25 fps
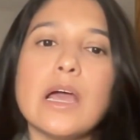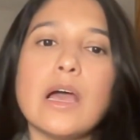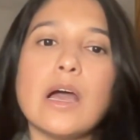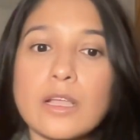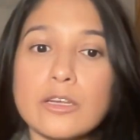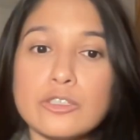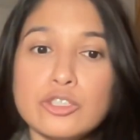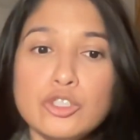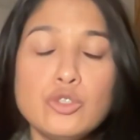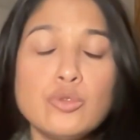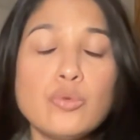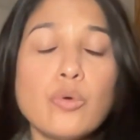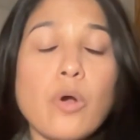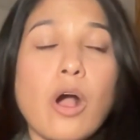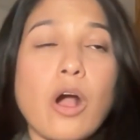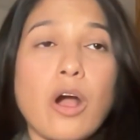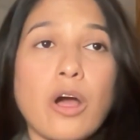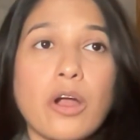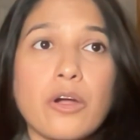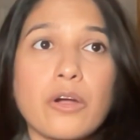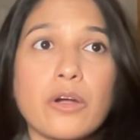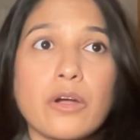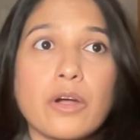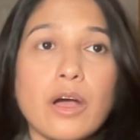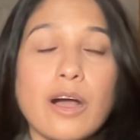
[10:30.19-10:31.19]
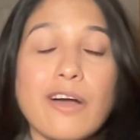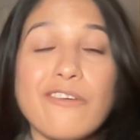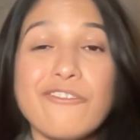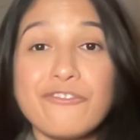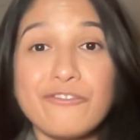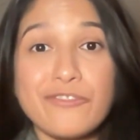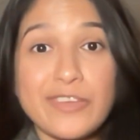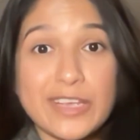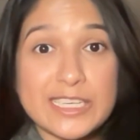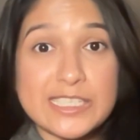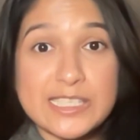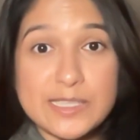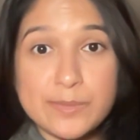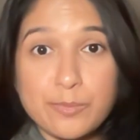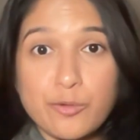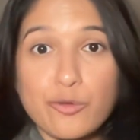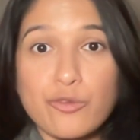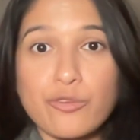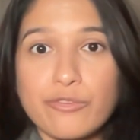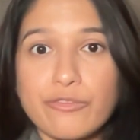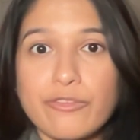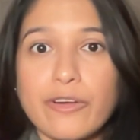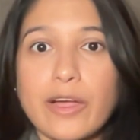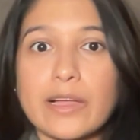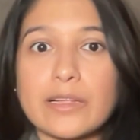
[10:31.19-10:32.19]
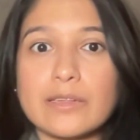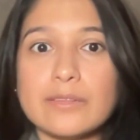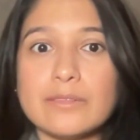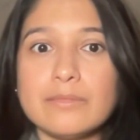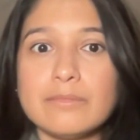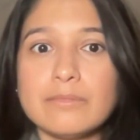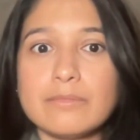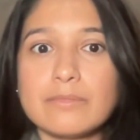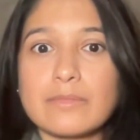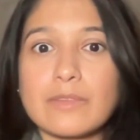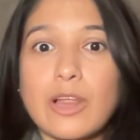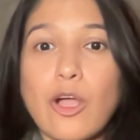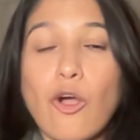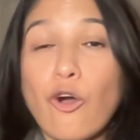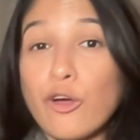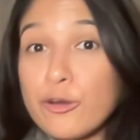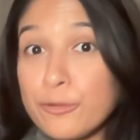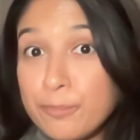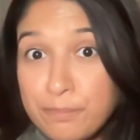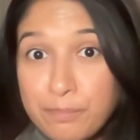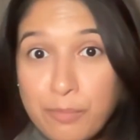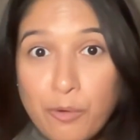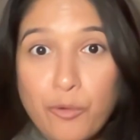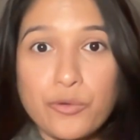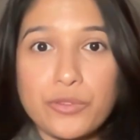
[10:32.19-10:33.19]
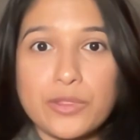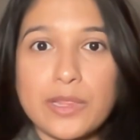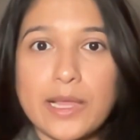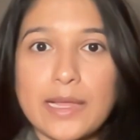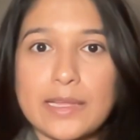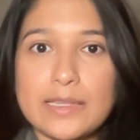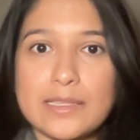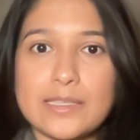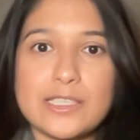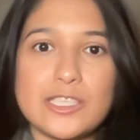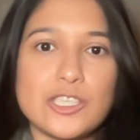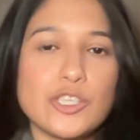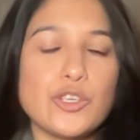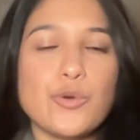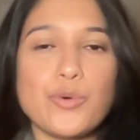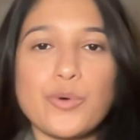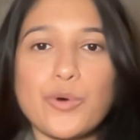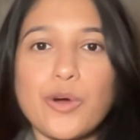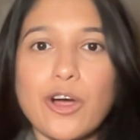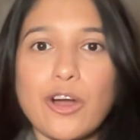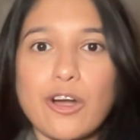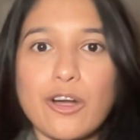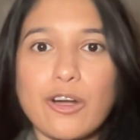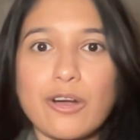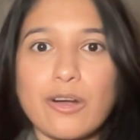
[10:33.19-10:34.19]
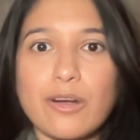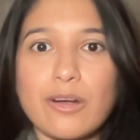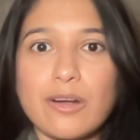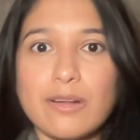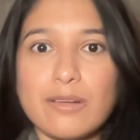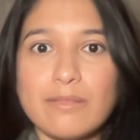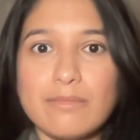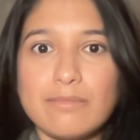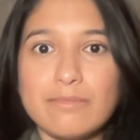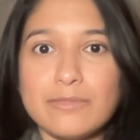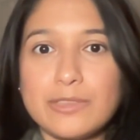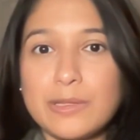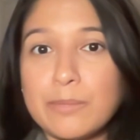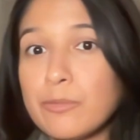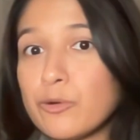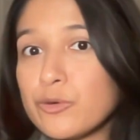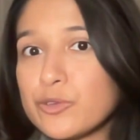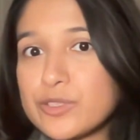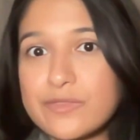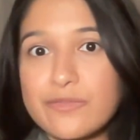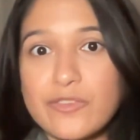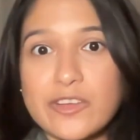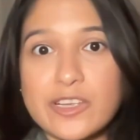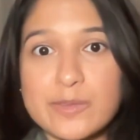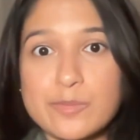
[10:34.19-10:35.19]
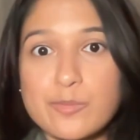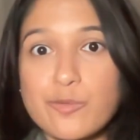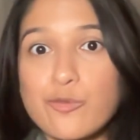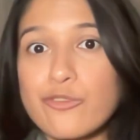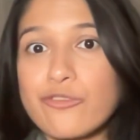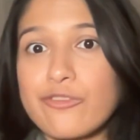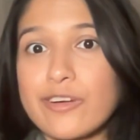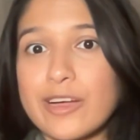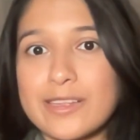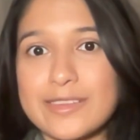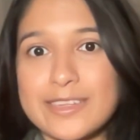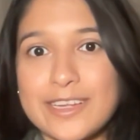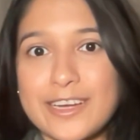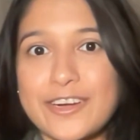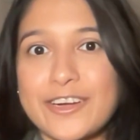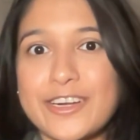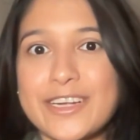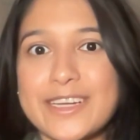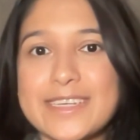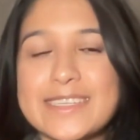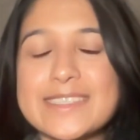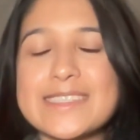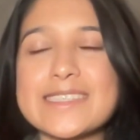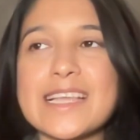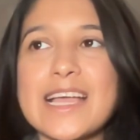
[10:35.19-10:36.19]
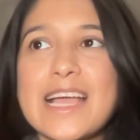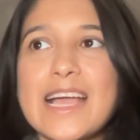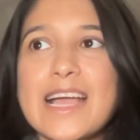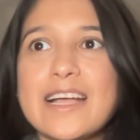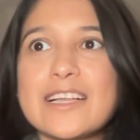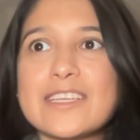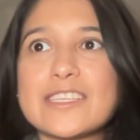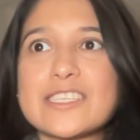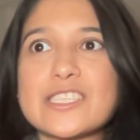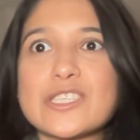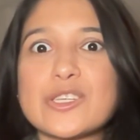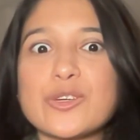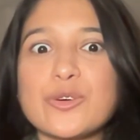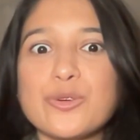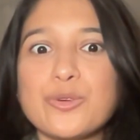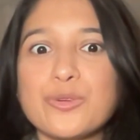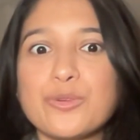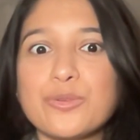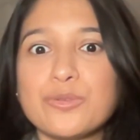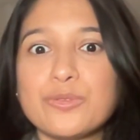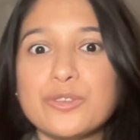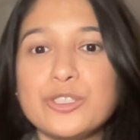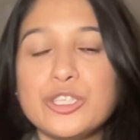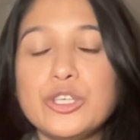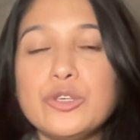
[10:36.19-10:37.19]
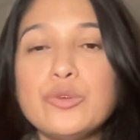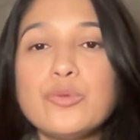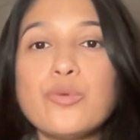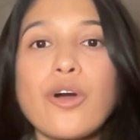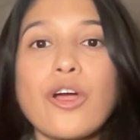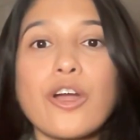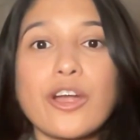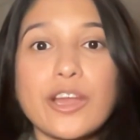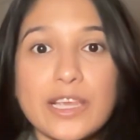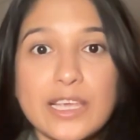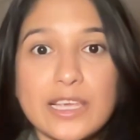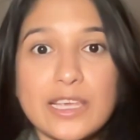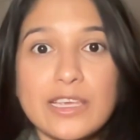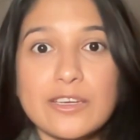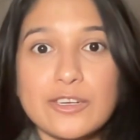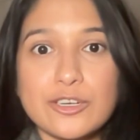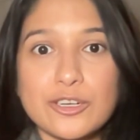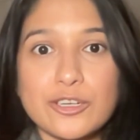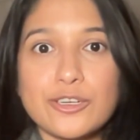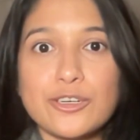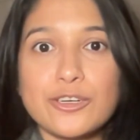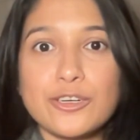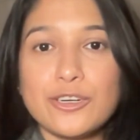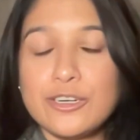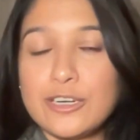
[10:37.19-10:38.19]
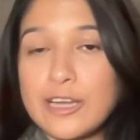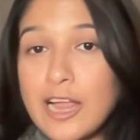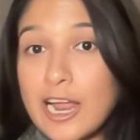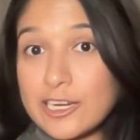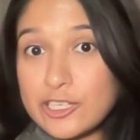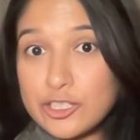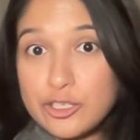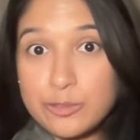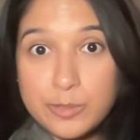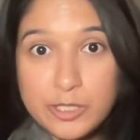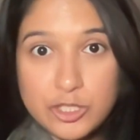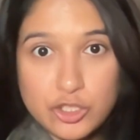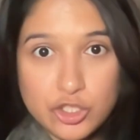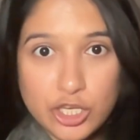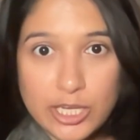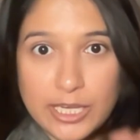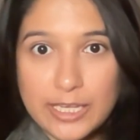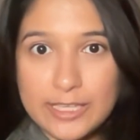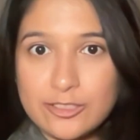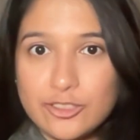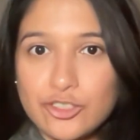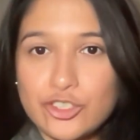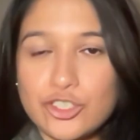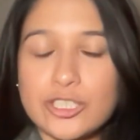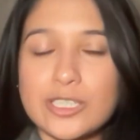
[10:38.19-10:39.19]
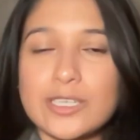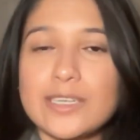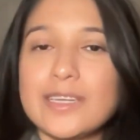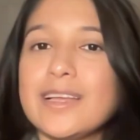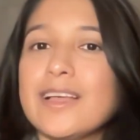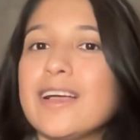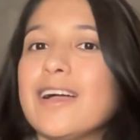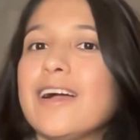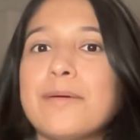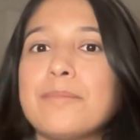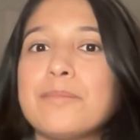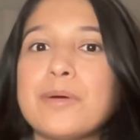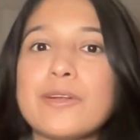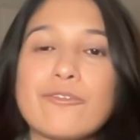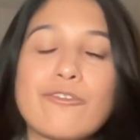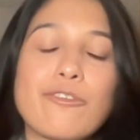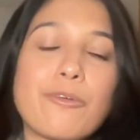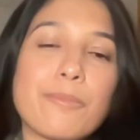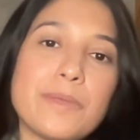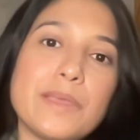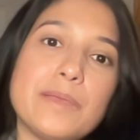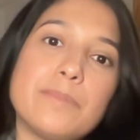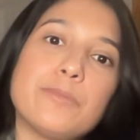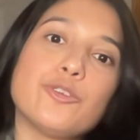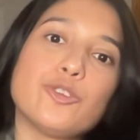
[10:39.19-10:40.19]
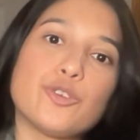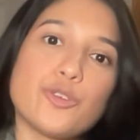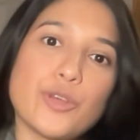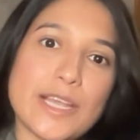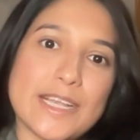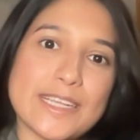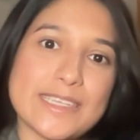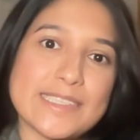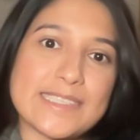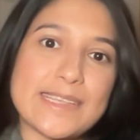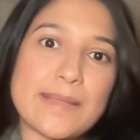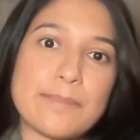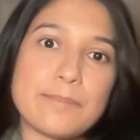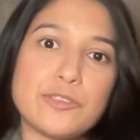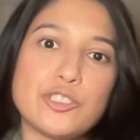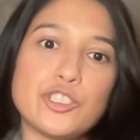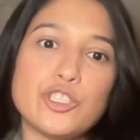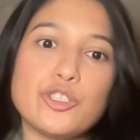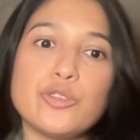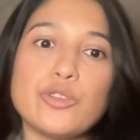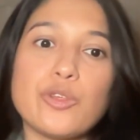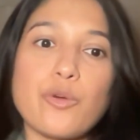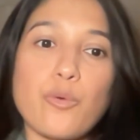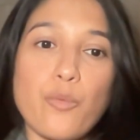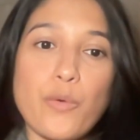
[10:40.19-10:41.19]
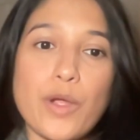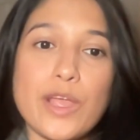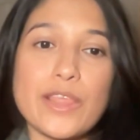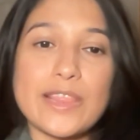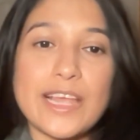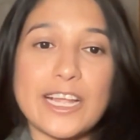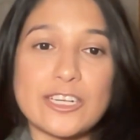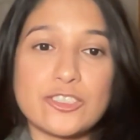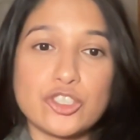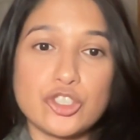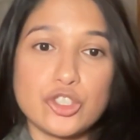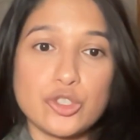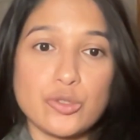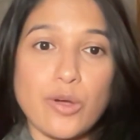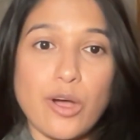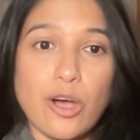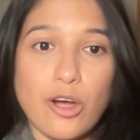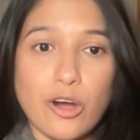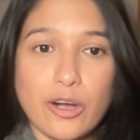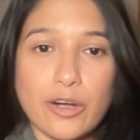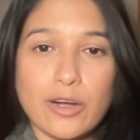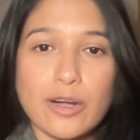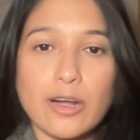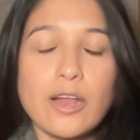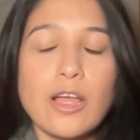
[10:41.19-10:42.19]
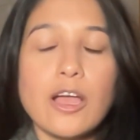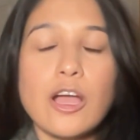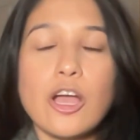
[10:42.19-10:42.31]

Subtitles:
You are a fixed profile on both ends. You are the most fixed profile there is, so you are here not to be changed, but for people to accept you the way that you are.